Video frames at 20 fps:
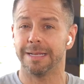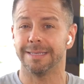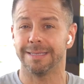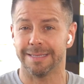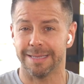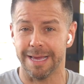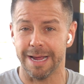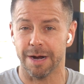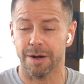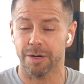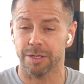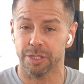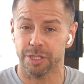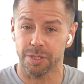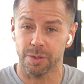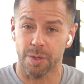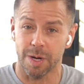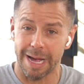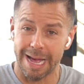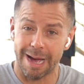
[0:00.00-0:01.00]
is there
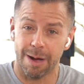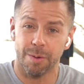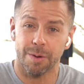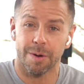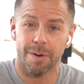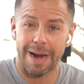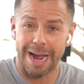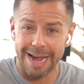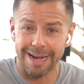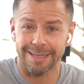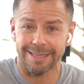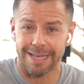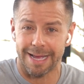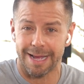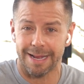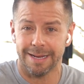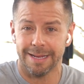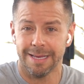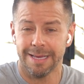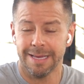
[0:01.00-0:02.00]
to counteract
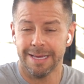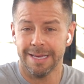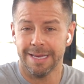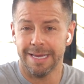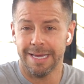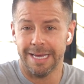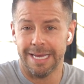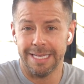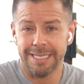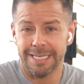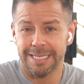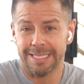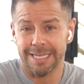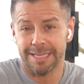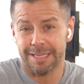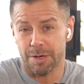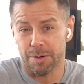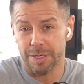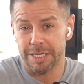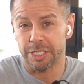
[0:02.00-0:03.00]
that. He says
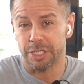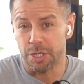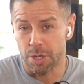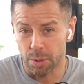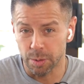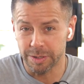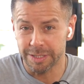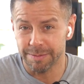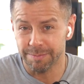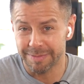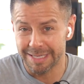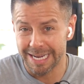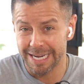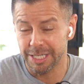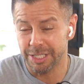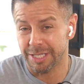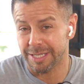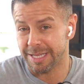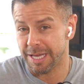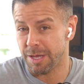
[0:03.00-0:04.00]
that there is no
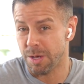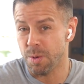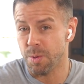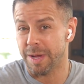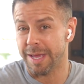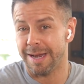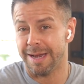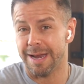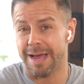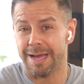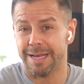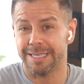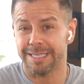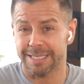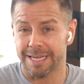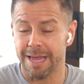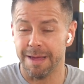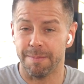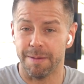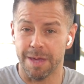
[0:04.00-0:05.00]
temptation that you cannot
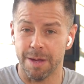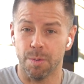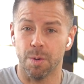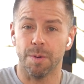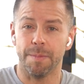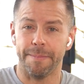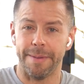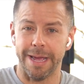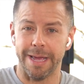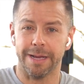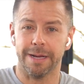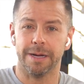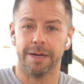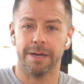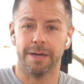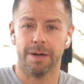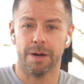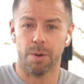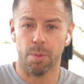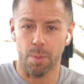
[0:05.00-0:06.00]
escape. He will make
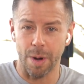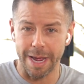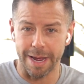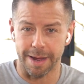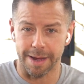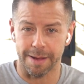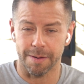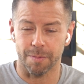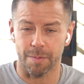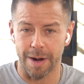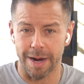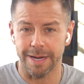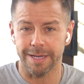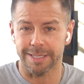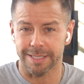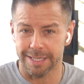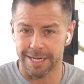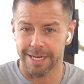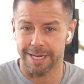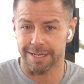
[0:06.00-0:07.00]
a way,
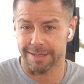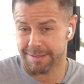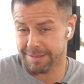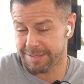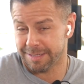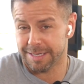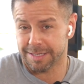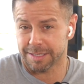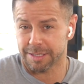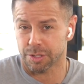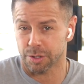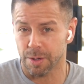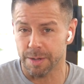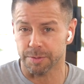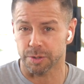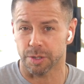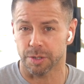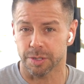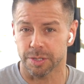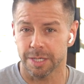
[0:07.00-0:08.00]
right? Say, says the
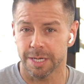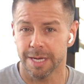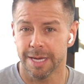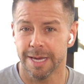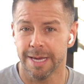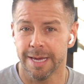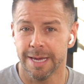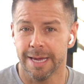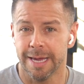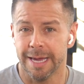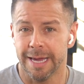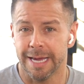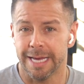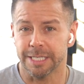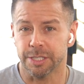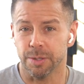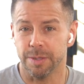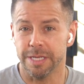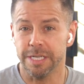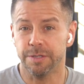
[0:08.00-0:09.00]
scriptures.
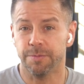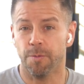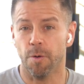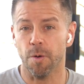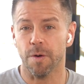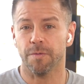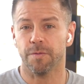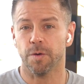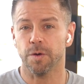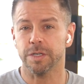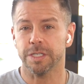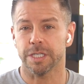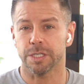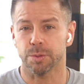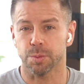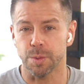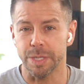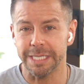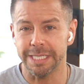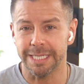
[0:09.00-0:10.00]
And so in these four
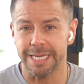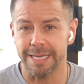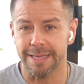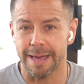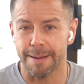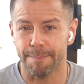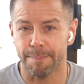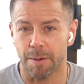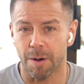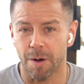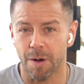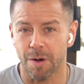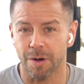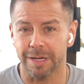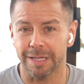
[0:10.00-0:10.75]
verses, we see that Paul